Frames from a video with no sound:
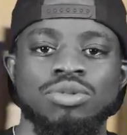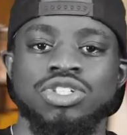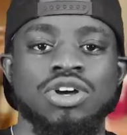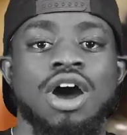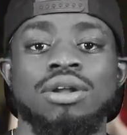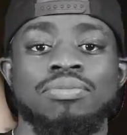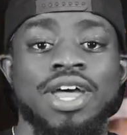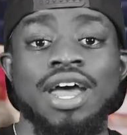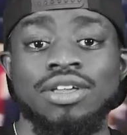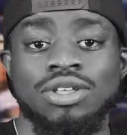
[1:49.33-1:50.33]
of stardom
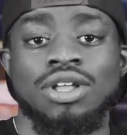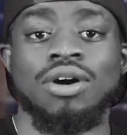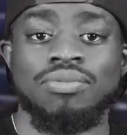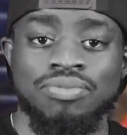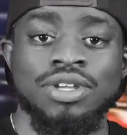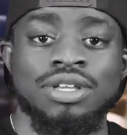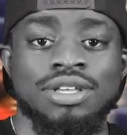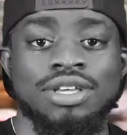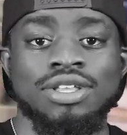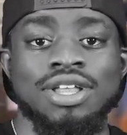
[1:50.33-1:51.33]
that, you know,
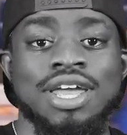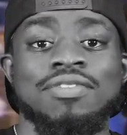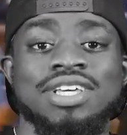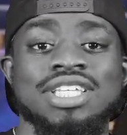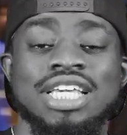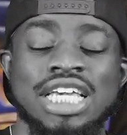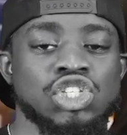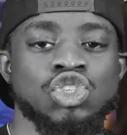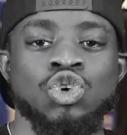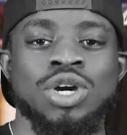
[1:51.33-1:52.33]
you know, they eventually
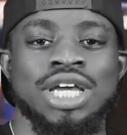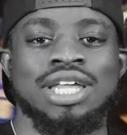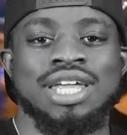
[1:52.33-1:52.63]
get to. And,